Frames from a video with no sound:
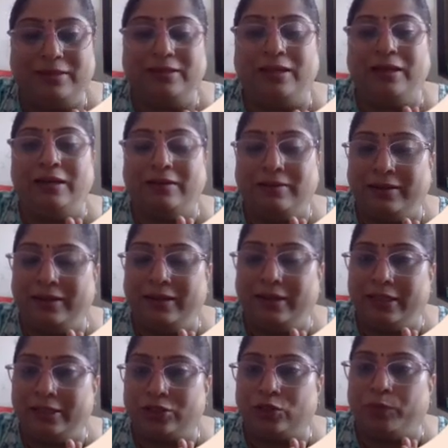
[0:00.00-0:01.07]
The learner
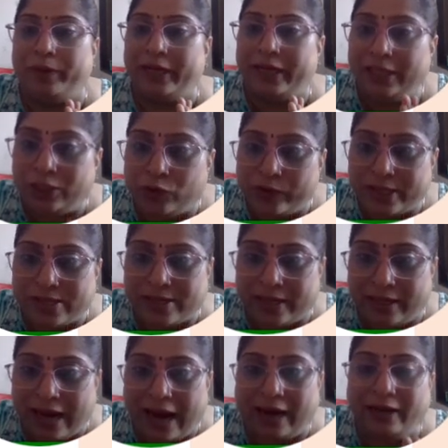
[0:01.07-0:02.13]
needs to be
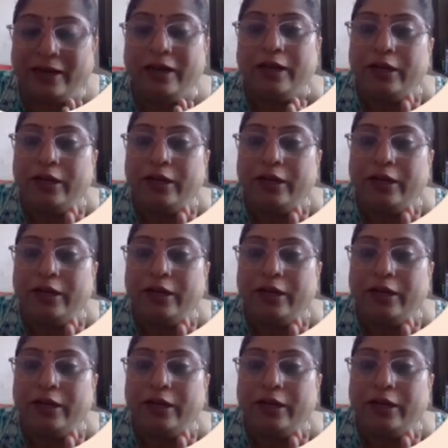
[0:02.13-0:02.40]
interested, and